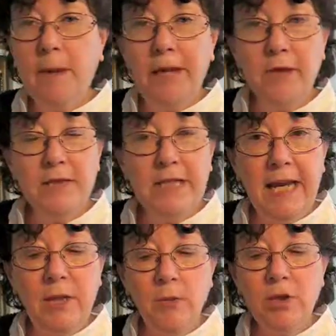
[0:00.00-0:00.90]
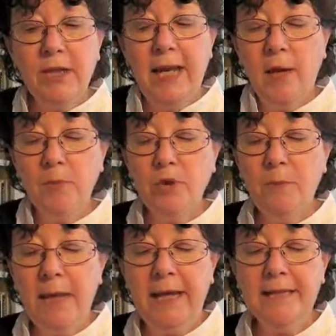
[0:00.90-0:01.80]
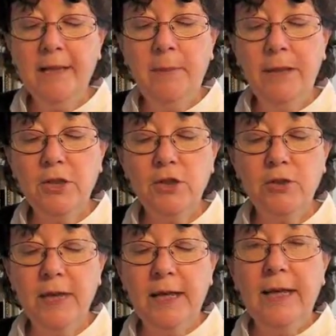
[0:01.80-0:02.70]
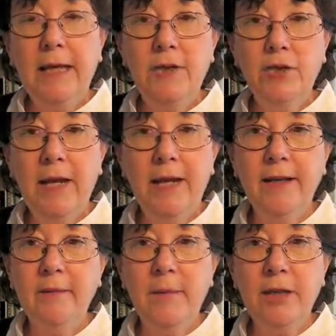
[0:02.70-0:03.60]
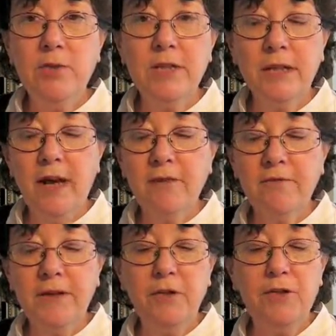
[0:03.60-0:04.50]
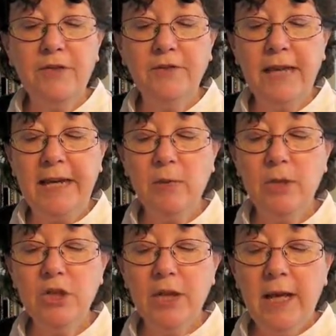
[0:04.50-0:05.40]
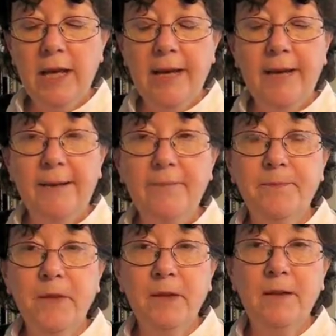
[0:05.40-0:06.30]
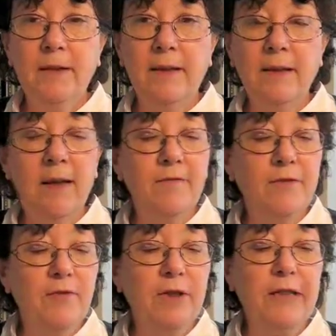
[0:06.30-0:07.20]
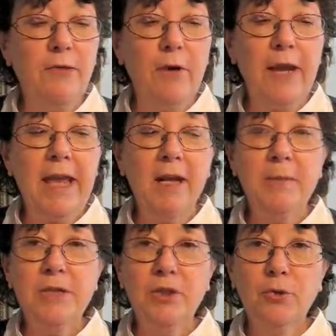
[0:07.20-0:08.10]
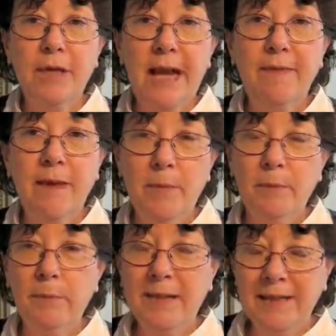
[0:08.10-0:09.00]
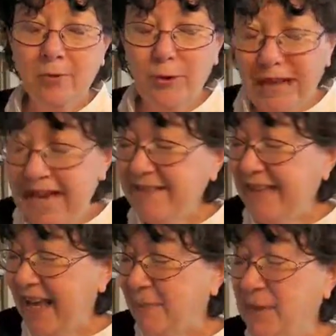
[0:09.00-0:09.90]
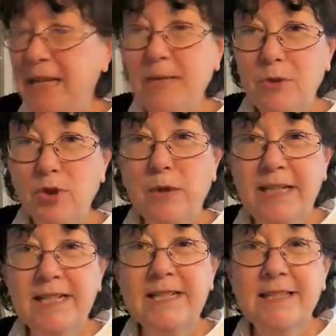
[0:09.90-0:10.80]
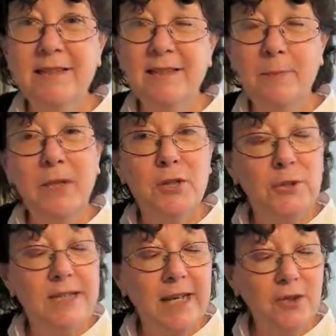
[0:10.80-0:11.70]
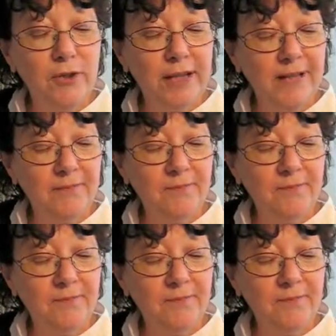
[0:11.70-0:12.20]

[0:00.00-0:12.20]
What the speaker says: about here is language that helps you paint a picture in your head. It may use a lot of figurative language, a lot of different literary elements to create that, but imagery is the picture inside your head.